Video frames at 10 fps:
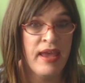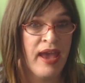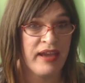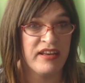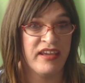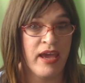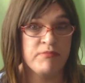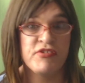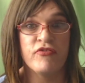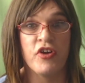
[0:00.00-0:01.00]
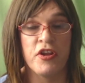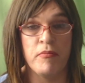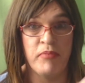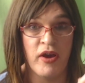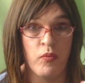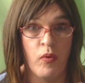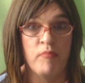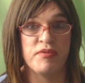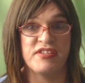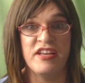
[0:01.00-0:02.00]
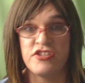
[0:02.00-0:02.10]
Hackney cabs have gone up by 1%